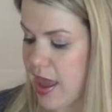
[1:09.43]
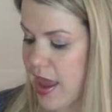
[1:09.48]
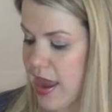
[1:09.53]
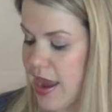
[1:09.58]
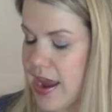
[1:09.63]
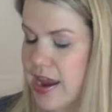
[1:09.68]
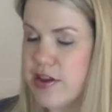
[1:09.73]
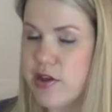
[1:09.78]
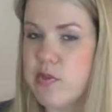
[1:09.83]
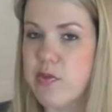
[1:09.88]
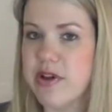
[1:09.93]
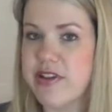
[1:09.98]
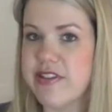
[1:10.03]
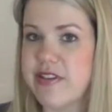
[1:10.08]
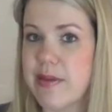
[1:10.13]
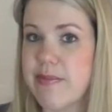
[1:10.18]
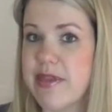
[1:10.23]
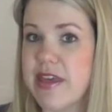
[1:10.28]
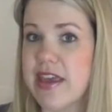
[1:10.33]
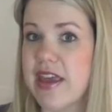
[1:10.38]
And you want
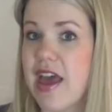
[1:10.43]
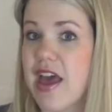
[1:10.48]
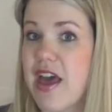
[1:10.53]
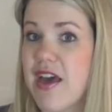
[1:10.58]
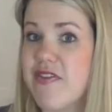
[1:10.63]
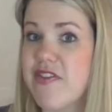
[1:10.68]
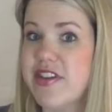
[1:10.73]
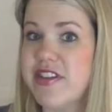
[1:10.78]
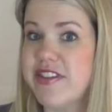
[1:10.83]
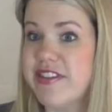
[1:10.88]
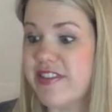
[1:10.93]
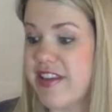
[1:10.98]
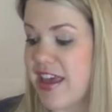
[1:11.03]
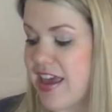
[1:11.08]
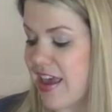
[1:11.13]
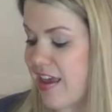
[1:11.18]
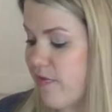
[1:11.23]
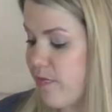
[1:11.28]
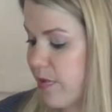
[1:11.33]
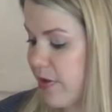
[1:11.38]
something oven
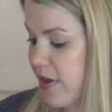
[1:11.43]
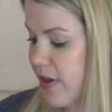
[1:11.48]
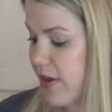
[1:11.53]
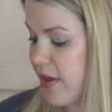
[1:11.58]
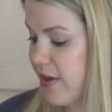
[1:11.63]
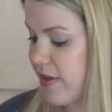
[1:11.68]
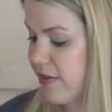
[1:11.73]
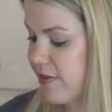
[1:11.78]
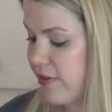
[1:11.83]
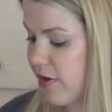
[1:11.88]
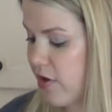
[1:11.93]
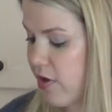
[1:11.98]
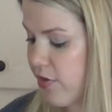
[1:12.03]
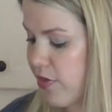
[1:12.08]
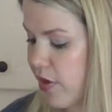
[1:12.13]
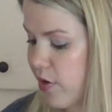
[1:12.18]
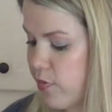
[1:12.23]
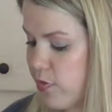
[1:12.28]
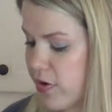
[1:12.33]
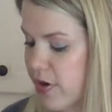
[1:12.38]
safe because
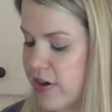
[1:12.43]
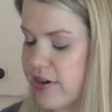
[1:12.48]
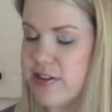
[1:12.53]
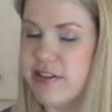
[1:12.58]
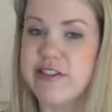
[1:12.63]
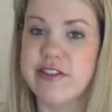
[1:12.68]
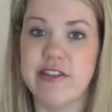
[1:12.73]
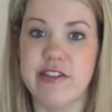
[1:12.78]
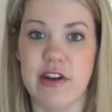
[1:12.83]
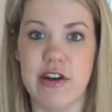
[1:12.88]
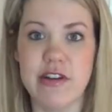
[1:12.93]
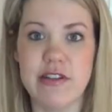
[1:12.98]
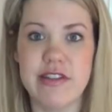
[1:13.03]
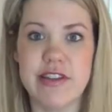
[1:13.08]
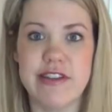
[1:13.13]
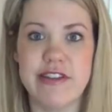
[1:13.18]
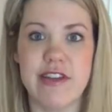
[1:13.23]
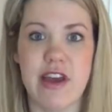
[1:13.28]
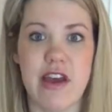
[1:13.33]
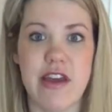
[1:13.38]
although we're going to start
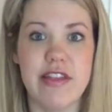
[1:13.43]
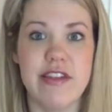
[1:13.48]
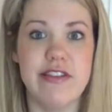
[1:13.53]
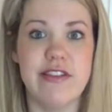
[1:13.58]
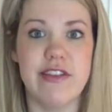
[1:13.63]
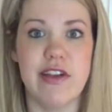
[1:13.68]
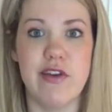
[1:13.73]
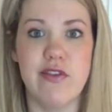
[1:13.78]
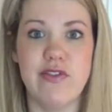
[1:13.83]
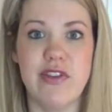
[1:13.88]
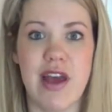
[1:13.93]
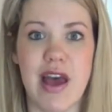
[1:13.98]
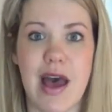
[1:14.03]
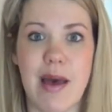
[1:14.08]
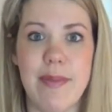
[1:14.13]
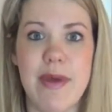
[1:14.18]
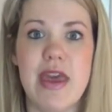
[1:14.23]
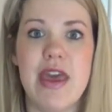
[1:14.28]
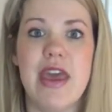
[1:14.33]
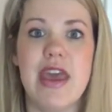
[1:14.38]
this on the
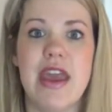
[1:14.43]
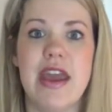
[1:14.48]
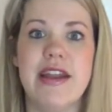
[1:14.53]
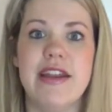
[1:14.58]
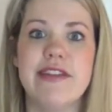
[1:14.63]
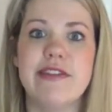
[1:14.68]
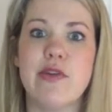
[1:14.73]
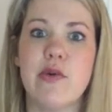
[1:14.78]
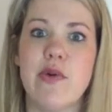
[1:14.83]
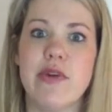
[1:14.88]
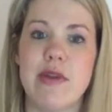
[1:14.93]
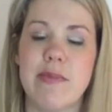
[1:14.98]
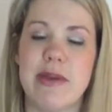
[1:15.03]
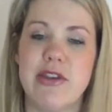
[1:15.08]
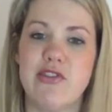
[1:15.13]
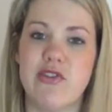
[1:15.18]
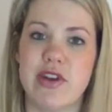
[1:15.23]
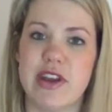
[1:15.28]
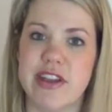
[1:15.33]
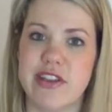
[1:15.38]
stovetop, it is going to be
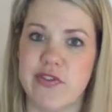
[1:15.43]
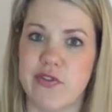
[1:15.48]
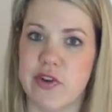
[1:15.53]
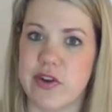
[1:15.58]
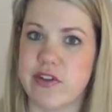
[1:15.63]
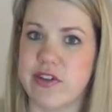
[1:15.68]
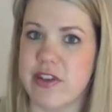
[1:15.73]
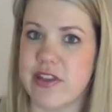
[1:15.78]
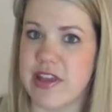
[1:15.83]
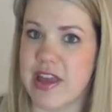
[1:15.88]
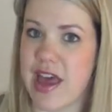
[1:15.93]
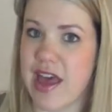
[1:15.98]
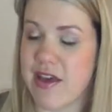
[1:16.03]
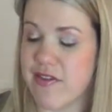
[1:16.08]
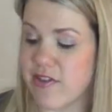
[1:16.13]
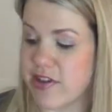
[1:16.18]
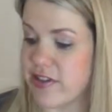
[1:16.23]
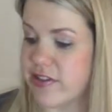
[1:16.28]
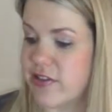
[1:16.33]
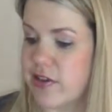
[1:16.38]
transferred to the
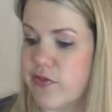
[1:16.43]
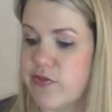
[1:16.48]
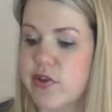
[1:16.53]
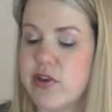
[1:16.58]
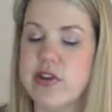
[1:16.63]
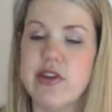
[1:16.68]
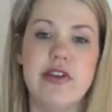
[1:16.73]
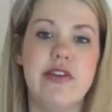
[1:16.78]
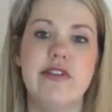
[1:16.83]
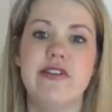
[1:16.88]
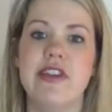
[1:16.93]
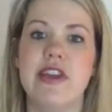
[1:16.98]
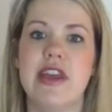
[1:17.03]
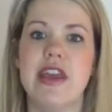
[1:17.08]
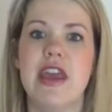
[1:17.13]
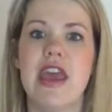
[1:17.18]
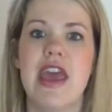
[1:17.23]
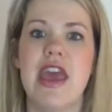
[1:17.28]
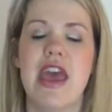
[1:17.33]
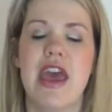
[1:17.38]
oven. So if you're
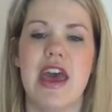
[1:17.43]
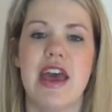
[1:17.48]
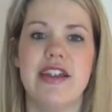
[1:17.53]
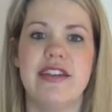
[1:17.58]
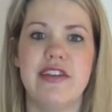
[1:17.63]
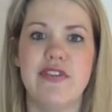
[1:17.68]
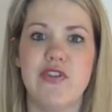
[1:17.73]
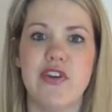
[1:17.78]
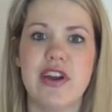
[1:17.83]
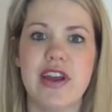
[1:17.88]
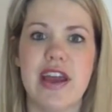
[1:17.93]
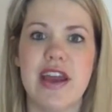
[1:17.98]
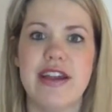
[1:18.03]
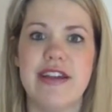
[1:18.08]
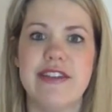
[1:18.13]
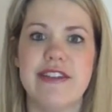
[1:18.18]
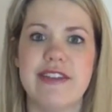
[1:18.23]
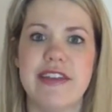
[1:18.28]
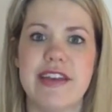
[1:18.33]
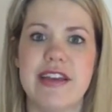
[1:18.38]
using a different
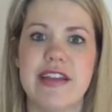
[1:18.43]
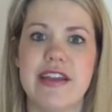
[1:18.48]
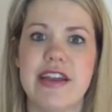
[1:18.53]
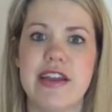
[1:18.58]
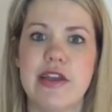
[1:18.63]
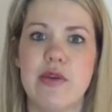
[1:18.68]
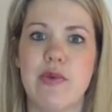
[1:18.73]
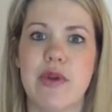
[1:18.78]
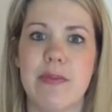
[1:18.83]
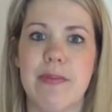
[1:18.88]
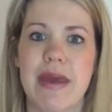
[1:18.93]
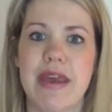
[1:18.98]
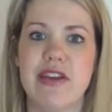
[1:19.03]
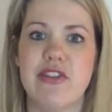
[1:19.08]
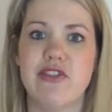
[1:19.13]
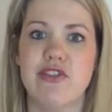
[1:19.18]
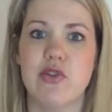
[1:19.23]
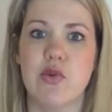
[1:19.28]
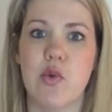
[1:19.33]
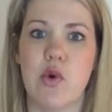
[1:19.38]
kind of skillet, you want to make
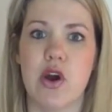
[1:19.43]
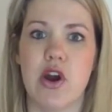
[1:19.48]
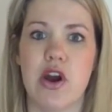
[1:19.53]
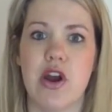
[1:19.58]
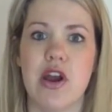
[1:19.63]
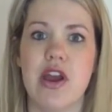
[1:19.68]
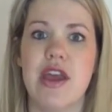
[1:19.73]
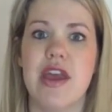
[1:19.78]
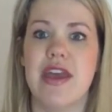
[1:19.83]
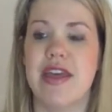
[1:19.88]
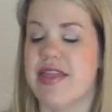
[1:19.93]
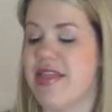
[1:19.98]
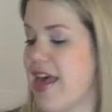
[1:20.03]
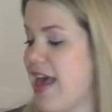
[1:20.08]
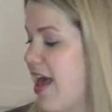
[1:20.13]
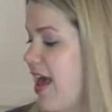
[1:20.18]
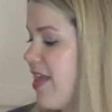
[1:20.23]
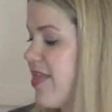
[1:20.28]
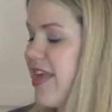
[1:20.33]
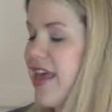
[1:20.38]
sure
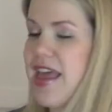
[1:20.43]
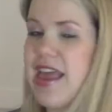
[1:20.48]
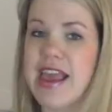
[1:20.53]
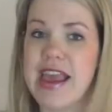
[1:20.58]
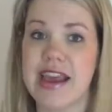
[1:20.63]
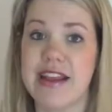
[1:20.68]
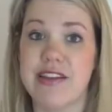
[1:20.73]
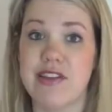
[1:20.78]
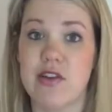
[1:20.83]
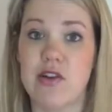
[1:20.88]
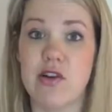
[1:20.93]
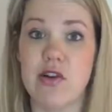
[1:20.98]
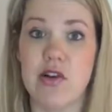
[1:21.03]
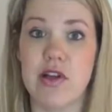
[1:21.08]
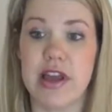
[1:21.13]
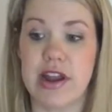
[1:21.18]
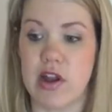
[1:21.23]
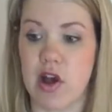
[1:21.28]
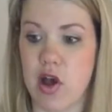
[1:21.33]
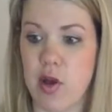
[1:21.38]
that the handle
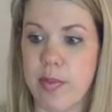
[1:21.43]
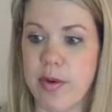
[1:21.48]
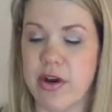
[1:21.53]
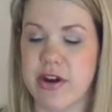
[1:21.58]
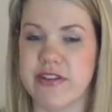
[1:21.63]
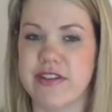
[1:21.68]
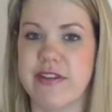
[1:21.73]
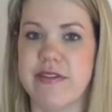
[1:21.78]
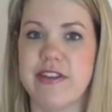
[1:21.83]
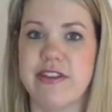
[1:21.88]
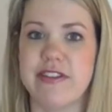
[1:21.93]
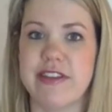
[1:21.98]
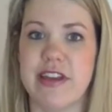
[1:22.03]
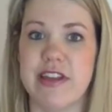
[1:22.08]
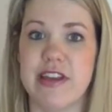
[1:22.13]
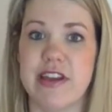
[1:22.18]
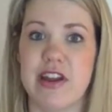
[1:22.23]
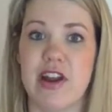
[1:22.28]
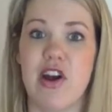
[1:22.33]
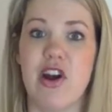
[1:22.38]
and all parts of the
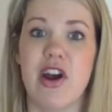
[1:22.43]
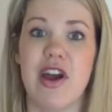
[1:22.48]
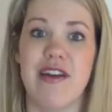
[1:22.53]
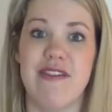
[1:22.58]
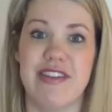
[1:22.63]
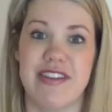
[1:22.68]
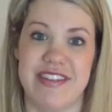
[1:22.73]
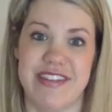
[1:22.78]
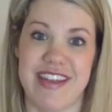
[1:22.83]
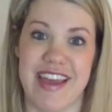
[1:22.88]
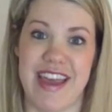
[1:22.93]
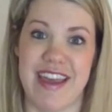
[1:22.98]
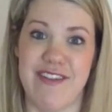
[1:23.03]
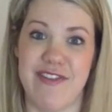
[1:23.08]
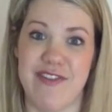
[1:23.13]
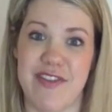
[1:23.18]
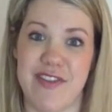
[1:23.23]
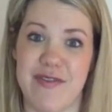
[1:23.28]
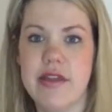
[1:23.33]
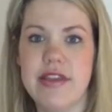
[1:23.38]
skillet are oven
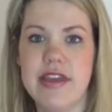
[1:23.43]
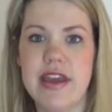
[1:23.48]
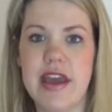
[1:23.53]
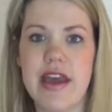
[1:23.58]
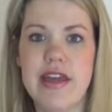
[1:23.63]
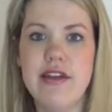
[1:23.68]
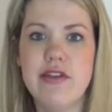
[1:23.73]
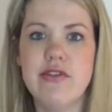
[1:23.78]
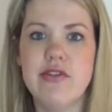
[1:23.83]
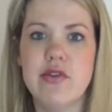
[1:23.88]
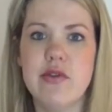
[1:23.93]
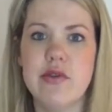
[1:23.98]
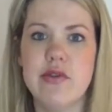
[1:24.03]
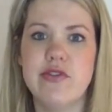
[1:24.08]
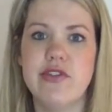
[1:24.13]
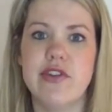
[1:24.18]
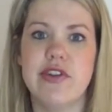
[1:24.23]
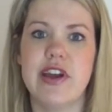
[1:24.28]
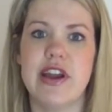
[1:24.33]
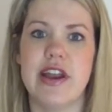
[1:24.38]
safe. The other
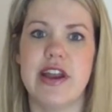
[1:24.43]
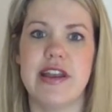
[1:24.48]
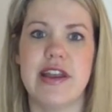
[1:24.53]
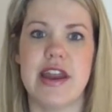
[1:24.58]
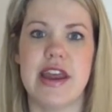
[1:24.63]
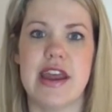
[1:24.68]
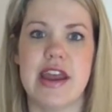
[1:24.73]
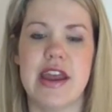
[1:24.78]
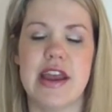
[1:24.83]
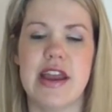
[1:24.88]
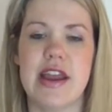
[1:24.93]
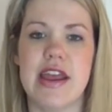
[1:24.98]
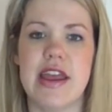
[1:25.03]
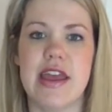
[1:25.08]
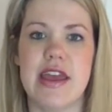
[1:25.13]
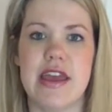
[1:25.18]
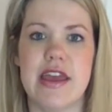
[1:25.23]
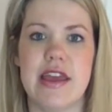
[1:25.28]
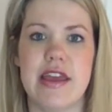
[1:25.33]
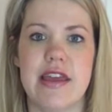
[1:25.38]
tools you're going to need
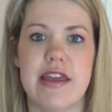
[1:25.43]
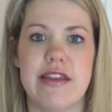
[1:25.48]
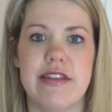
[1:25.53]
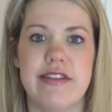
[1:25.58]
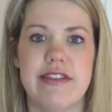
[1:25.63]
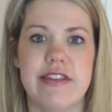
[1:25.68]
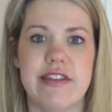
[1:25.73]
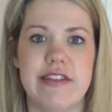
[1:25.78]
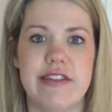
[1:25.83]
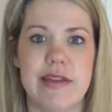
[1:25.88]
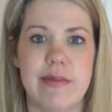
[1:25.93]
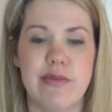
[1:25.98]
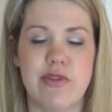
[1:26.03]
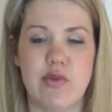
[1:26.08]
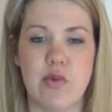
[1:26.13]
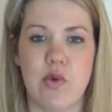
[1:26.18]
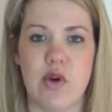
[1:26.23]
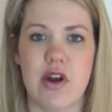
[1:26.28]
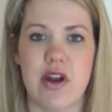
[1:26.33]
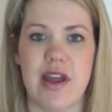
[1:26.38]
is some
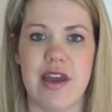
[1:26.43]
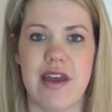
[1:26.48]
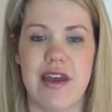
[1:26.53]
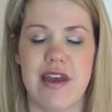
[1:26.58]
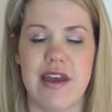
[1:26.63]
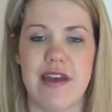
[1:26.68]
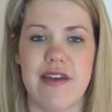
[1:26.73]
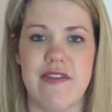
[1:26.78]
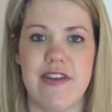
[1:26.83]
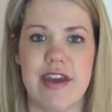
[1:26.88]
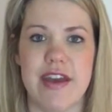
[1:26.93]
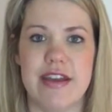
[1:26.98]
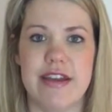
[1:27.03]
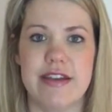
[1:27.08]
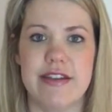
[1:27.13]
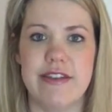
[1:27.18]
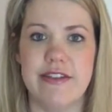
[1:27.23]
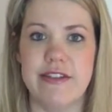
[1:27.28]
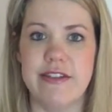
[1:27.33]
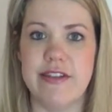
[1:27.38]
sort of a
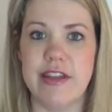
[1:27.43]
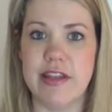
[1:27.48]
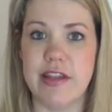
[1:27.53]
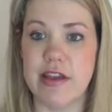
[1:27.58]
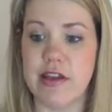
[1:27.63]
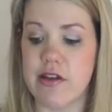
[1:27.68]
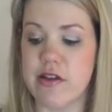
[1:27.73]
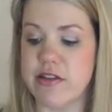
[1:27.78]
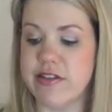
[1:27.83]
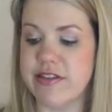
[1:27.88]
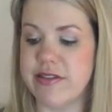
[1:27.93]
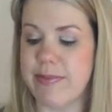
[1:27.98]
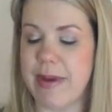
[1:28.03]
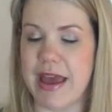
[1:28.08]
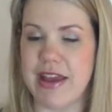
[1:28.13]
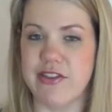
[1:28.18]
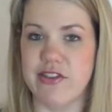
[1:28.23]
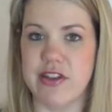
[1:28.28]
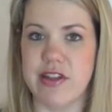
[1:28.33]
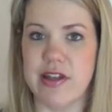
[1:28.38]
silicone
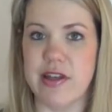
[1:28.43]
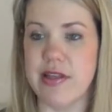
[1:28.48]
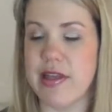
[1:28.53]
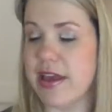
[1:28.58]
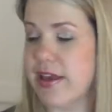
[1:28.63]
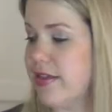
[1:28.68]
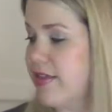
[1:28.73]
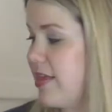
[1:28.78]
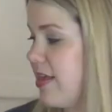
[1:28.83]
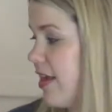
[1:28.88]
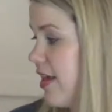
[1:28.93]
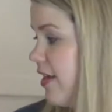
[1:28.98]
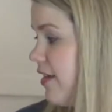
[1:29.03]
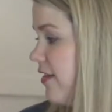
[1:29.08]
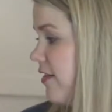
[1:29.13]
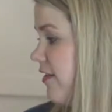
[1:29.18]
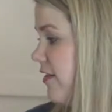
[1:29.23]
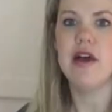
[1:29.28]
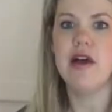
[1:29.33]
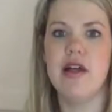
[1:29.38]
spatula like
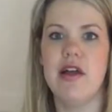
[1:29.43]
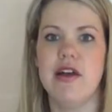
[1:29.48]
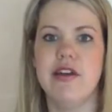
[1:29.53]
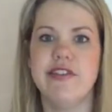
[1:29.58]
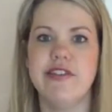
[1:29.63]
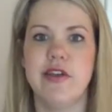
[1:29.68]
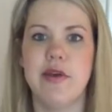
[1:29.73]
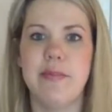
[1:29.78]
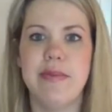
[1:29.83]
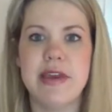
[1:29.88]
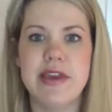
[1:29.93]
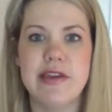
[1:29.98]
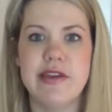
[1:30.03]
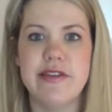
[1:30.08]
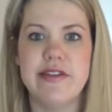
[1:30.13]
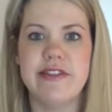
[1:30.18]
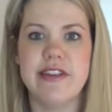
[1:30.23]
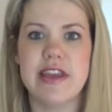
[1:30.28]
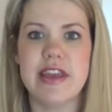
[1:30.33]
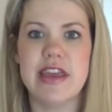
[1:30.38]
this. I'll also be
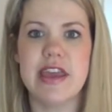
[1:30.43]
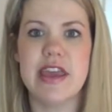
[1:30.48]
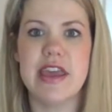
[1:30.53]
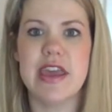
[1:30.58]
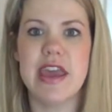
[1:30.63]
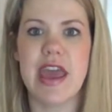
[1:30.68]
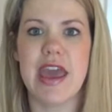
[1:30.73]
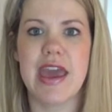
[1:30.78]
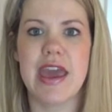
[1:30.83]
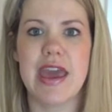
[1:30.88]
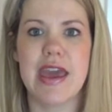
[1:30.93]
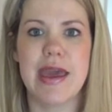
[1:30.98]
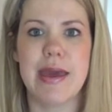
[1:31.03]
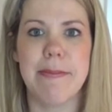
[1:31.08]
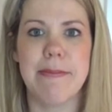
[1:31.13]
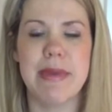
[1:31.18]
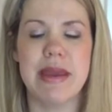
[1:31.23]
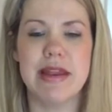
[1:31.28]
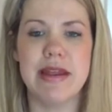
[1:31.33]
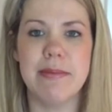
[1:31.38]
using a
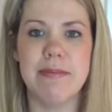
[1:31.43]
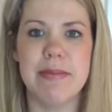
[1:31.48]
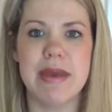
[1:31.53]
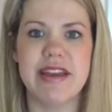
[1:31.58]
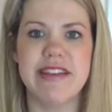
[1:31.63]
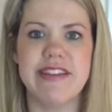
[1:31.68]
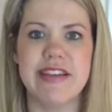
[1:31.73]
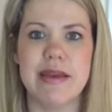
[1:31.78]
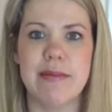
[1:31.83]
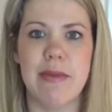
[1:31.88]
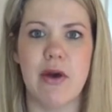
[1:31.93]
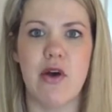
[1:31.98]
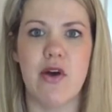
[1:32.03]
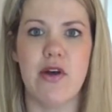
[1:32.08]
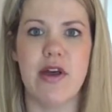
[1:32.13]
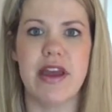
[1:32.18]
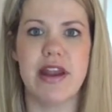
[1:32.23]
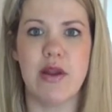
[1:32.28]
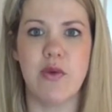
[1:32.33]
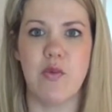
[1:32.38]
medium mixing
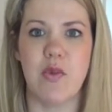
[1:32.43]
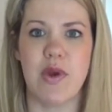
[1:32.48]
bowl and a